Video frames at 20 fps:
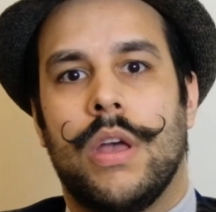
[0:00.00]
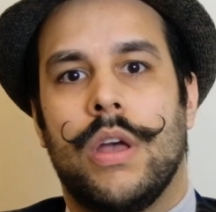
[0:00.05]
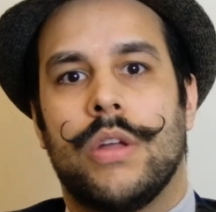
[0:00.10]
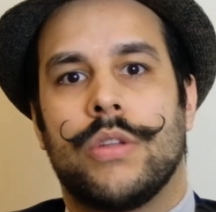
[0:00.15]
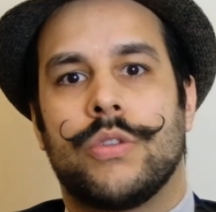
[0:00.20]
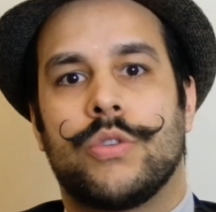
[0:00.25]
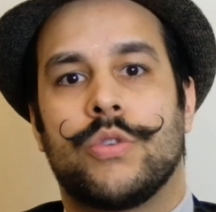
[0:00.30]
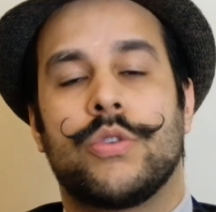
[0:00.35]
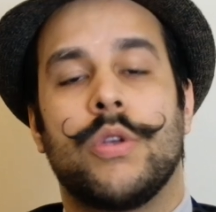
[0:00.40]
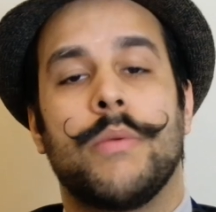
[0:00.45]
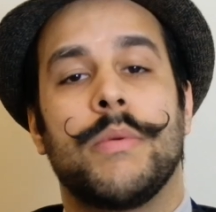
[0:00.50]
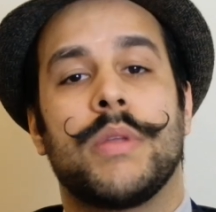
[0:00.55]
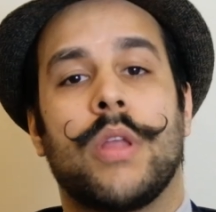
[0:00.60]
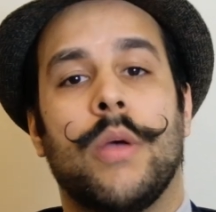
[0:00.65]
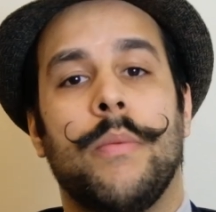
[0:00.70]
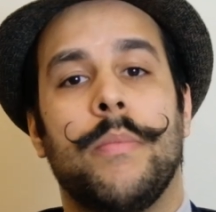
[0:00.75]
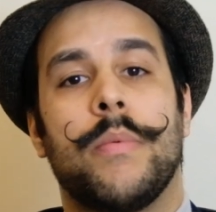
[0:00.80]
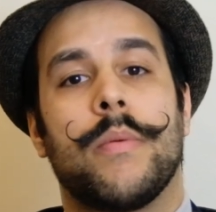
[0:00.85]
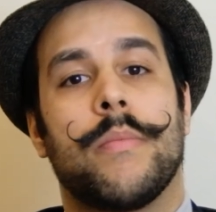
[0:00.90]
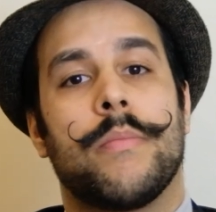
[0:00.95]
To sum it
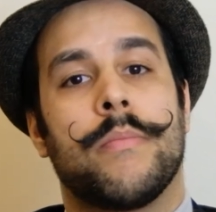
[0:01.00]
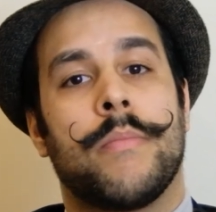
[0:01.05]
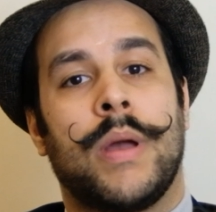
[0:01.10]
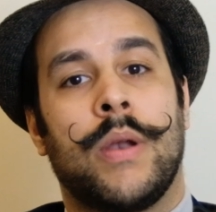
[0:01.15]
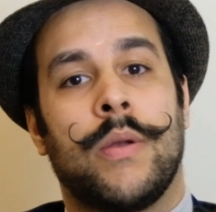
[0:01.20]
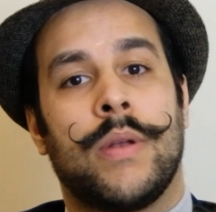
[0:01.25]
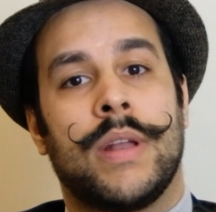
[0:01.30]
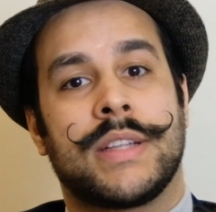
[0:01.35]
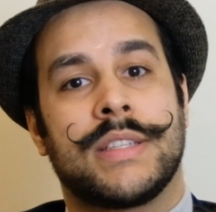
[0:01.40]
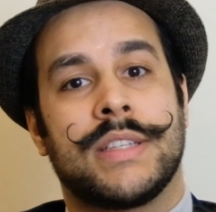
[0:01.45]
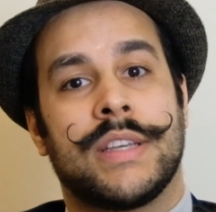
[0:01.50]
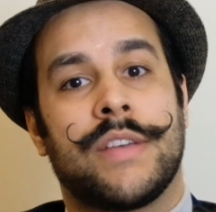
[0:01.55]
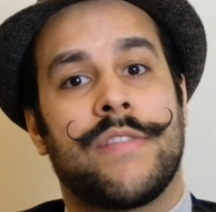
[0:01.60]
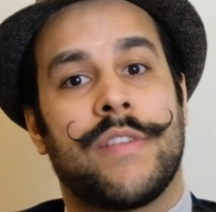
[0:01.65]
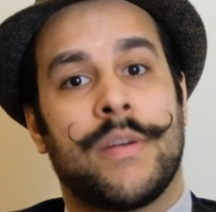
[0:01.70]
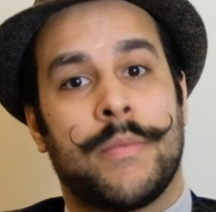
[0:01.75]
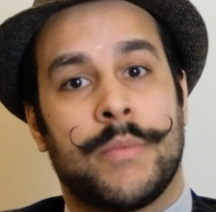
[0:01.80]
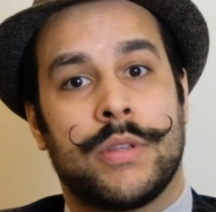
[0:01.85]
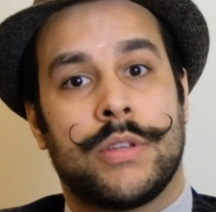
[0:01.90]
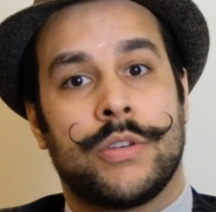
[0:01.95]
up, malolactic
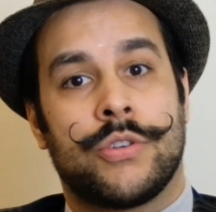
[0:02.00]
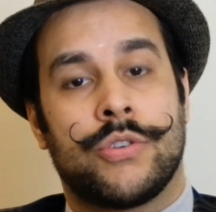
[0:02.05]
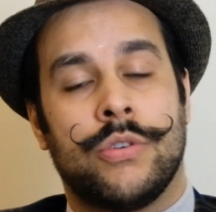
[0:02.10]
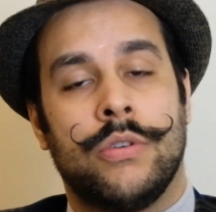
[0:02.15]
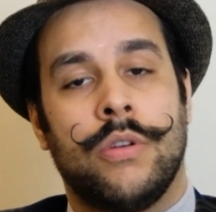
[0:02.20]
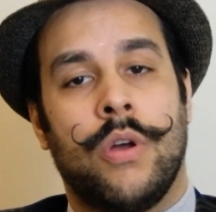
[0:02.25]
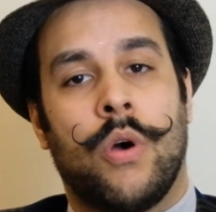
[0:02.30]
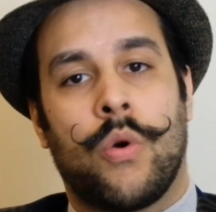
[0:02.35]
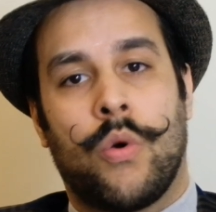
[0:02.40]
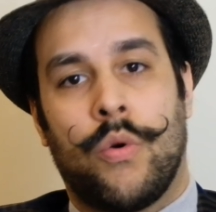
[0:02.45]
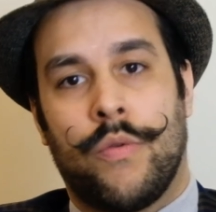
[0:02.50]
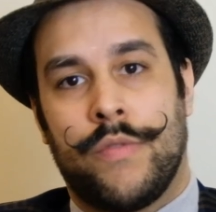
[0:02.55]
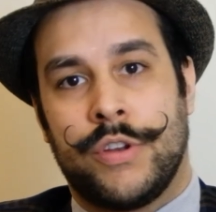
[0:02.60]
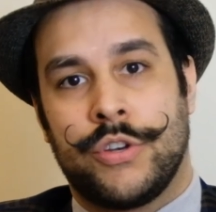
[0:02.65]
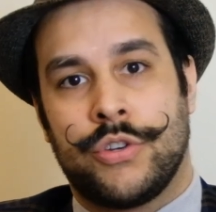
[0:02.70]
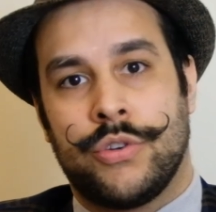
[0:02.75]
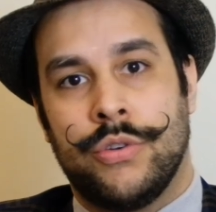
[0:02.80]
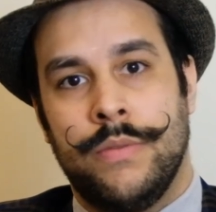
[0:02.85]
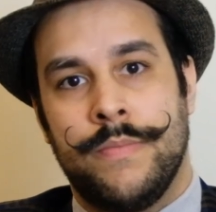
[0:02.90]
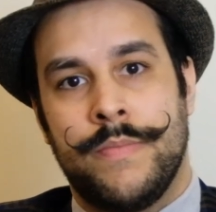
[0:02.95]
fermentation or
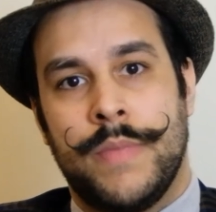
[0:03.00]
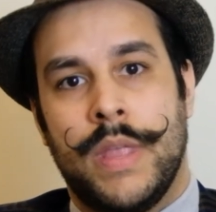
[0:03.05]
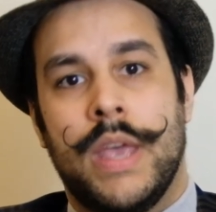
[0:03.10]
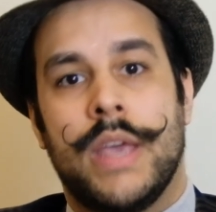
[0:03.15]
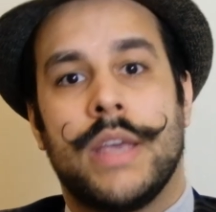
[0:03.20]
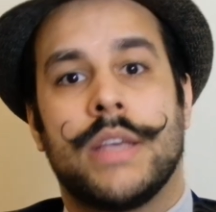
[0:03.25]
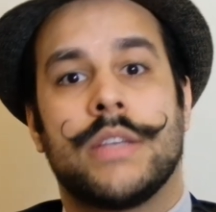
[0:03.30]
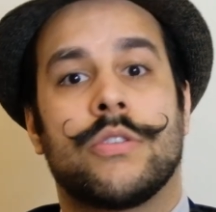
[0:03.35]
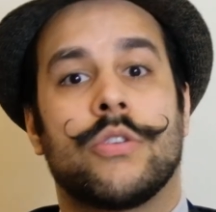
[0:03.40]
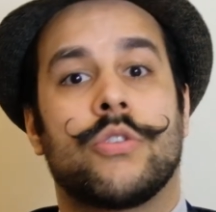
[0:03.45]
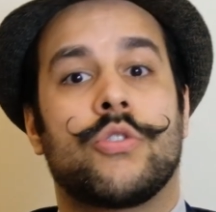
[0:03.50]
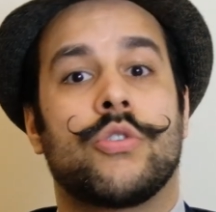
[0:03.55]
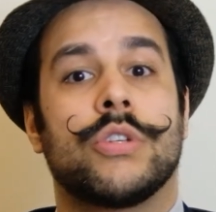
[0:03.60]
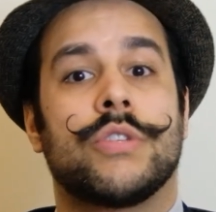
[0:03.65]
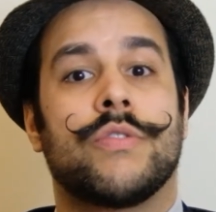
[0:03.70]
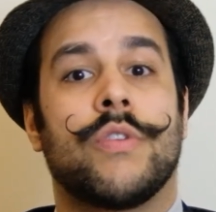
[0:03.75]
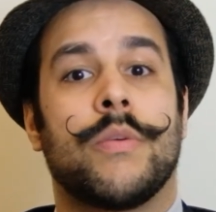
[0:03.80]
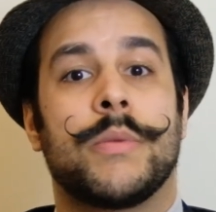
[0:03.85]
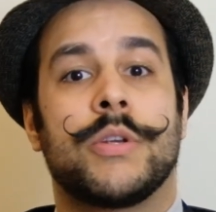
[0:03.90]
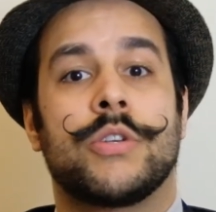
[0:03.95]
conversion is the
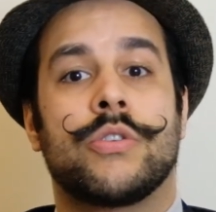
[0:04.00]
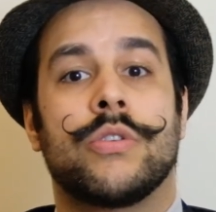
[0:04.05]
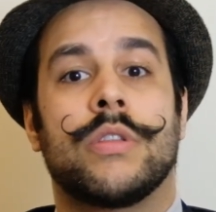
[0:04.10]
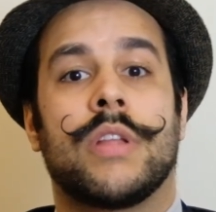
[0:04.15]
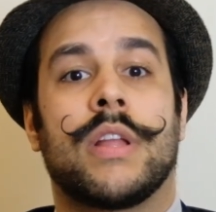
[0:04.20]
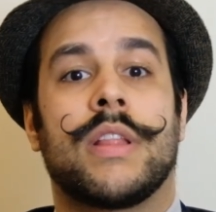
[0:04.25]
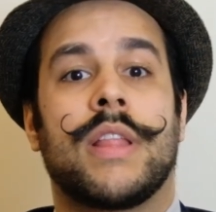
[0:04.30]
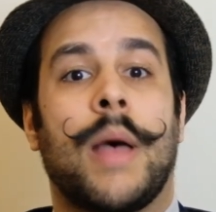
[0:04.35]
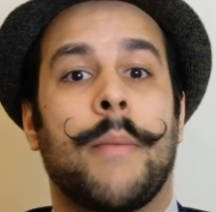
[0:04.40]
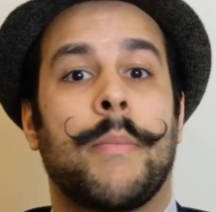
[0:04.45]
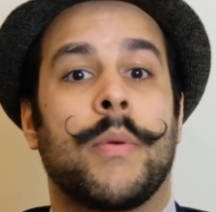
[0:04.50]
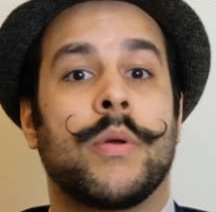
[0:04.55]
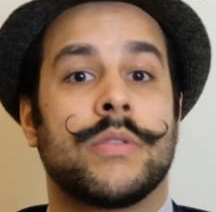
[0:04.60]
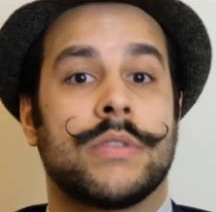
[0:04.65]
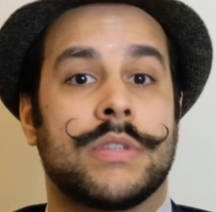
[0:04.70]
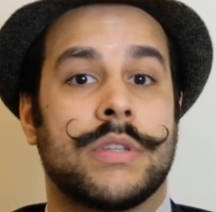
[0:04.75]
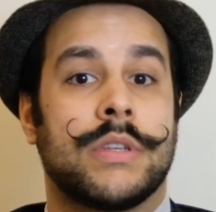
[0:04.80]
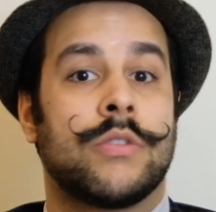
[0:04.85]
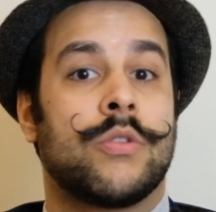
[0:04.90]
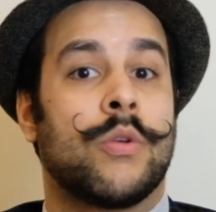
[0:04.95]
transformation that
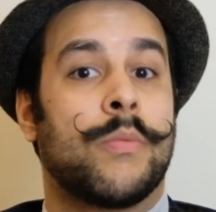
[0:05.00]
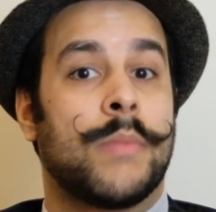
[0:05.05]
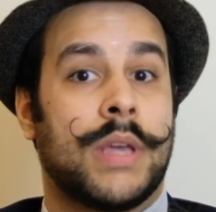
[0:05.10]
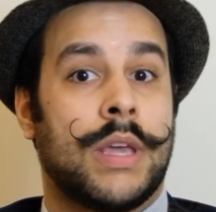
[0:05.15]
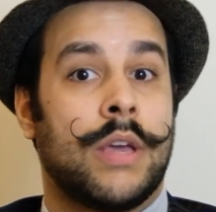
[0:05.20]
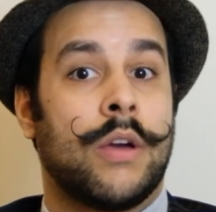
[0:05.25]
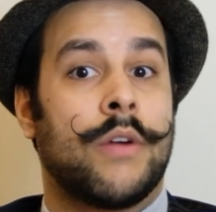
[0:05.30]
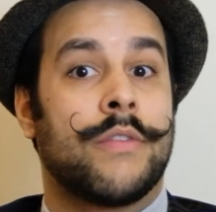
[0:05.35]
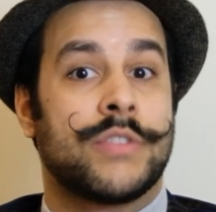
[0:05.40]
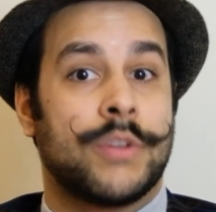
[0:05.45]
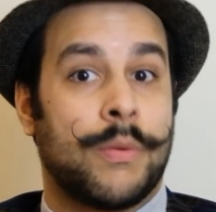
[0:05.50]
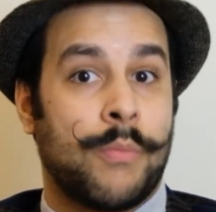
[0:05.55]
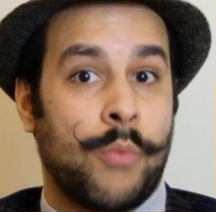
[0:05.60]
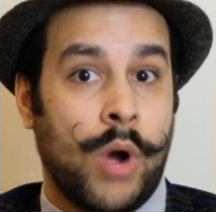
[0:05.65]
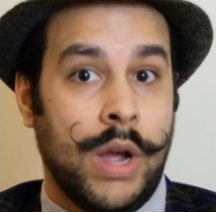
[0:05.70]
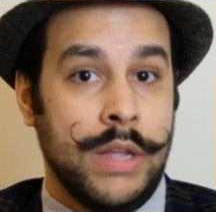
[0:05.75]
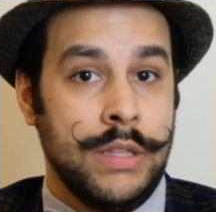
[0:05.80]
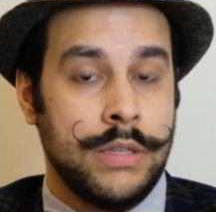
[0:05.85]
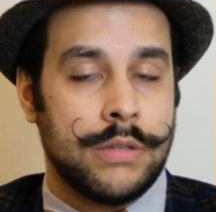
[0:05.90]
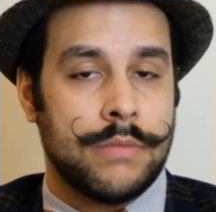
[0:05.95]
happens in the making of some
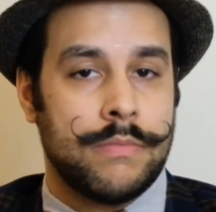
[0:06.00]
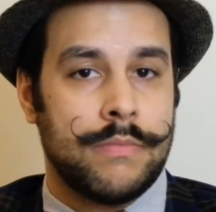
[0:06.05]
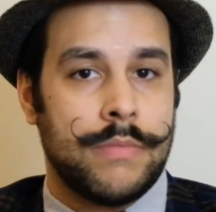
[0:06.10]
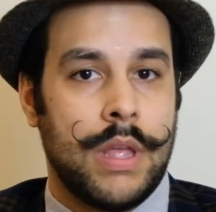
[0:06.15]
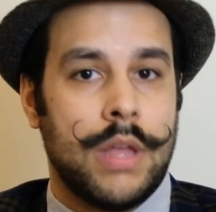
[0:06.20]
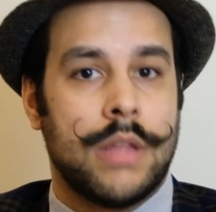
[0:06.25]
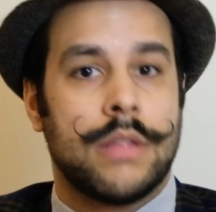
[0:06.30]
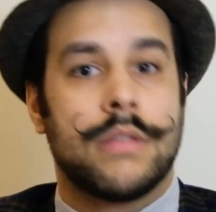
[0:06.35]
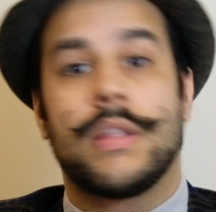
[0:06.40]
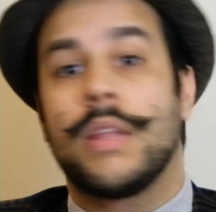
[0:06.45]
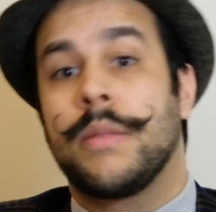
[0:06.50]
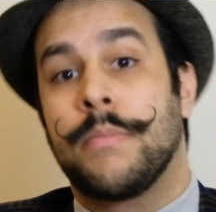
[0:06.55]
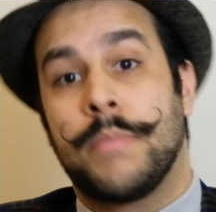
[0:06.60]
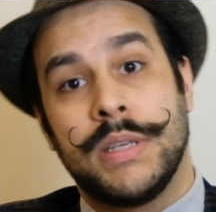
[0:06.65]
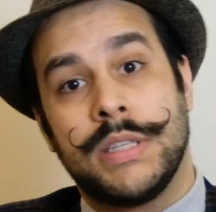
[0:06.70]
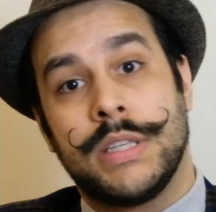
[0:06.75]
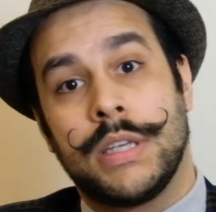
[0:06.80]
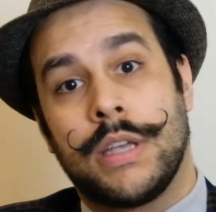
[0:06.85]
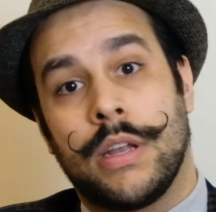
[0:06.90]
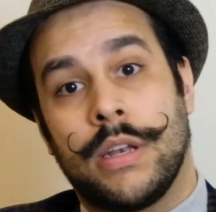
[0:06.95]
wines that
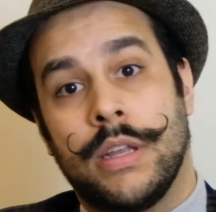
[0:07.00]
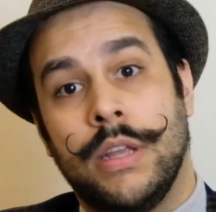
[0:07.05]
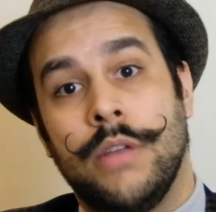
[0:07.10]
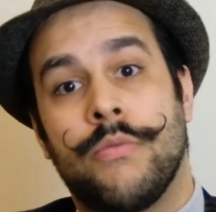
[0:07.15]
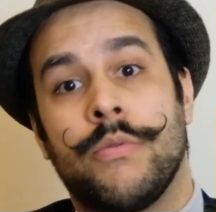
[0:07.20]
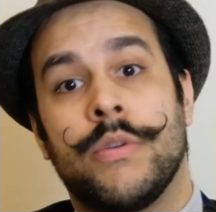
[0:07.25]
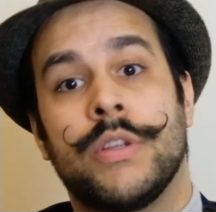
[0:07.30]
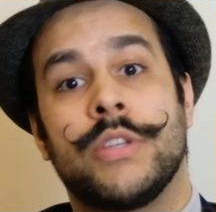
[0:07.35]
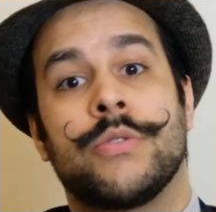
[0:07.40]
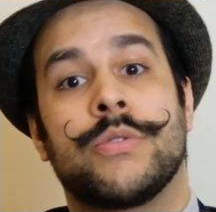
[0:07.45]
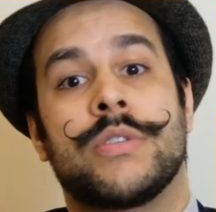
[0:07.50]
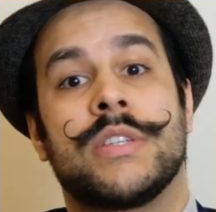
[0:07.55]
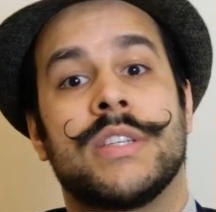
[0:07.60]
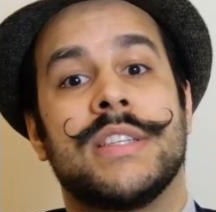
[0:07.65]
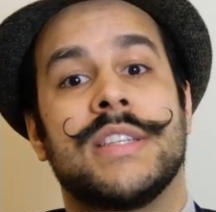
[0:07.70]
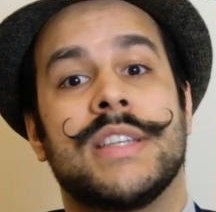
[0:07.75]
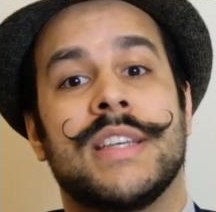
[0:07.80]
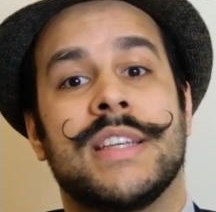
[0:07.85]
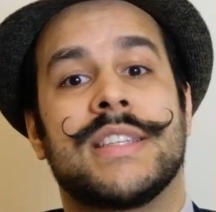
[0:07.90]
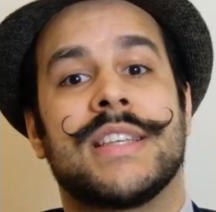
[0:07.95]
basically
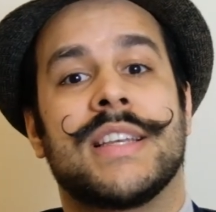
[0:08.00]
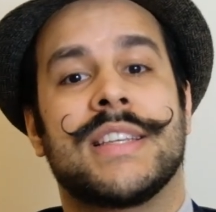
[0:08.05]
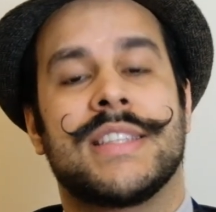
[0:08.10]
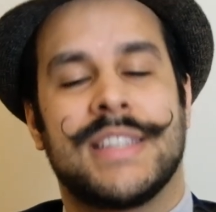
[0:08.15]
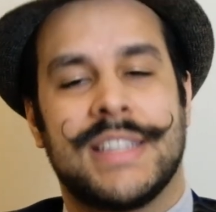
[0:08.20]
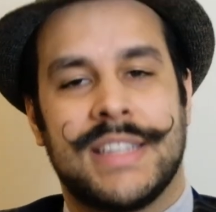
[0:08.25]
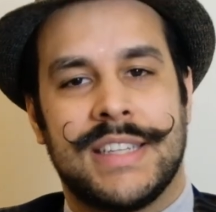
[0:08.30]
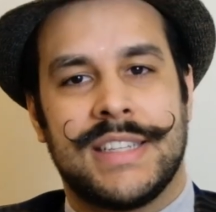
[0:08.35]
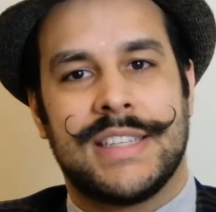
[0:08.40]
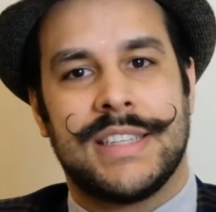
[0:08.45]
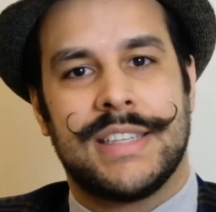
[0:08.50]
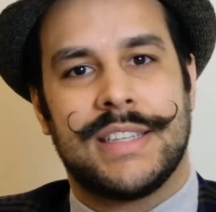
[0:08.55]
reduces its acidity.